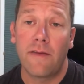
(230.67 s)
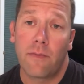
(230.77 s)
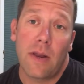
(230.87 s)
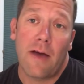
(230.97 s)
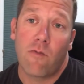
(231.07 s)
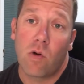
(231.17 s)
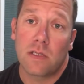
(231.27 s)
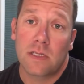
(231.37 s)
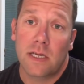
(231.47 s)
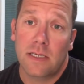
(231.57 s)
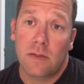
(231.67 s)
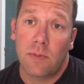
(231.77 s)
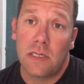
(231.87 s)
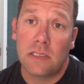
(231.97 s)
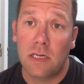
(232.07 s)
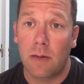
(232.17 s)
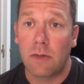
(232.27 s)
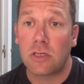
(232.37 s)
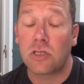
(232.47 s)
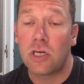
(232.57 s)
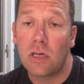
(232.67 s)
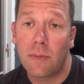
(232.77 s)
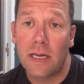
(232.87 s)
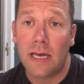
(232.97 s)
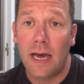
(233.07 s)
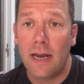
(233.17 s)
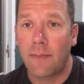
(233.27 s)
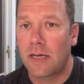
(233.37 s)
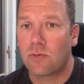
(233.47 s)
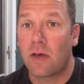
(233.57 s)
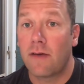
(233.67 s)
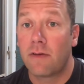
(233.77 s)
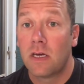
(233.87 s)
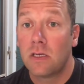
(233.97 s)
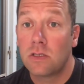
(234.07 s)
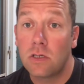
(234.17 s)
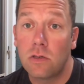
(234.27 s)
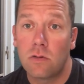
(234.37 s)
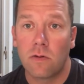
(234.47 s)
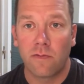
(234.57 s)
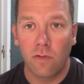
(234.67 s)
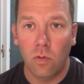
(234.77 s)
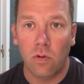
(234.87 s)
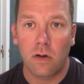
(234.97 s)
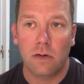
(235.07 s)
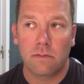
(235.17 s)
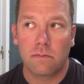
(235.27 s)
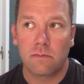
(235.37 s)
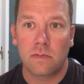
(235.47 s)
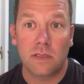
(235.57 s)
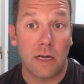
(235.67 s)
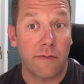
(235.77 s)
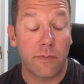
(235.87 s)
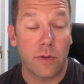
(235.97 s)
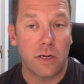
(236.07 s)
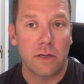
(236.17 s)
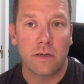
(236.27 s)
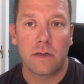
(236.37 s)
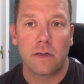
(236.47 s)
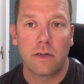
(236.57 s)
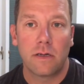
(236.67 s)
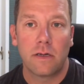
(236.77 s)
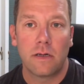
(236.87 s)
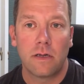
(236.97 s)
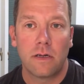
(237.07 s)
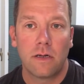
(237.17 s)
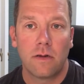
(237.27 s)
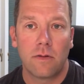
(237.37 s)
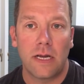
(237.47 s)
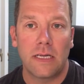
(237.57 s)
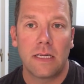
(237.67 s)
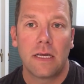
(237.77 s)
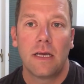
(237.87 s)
If I'm going to have 1 slice of pizza and I'm going to cheat on my diet, I might as well have 2 or 4. Sound familiar, right?